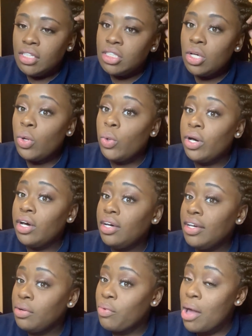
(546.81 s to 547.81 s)
So
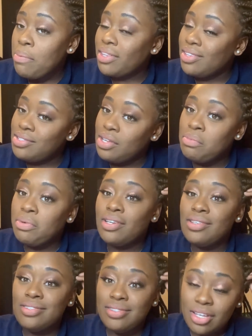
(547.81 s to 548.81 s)
in wrapping this up,
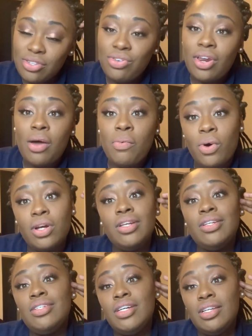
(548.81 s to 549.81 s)
because yesterday I wanted
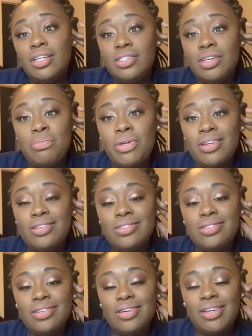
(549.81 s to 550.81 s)
it to end at 10
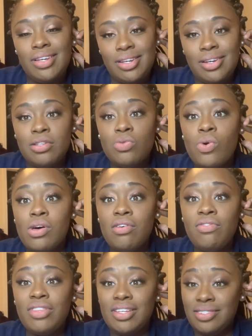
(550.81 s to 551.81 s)
minutes. It ended at
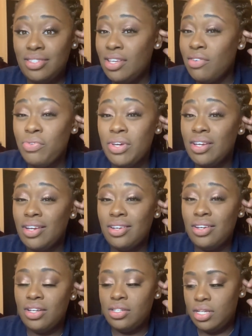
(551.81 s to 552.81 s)
12. Let's see if we can end
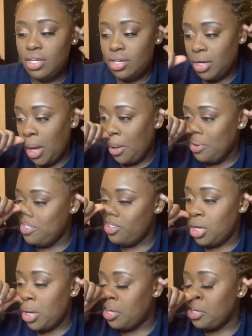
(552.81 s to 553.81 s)
it at 10 now.
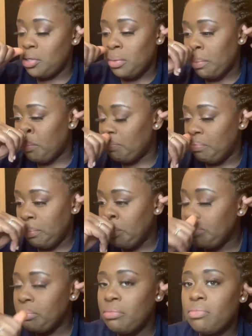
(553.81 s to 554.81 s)
Um,
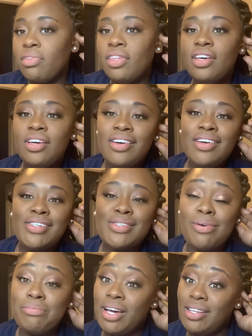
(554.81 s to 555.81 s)
so
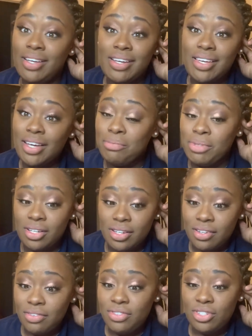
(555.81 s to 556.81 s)
I'm not lucky. I'm loved.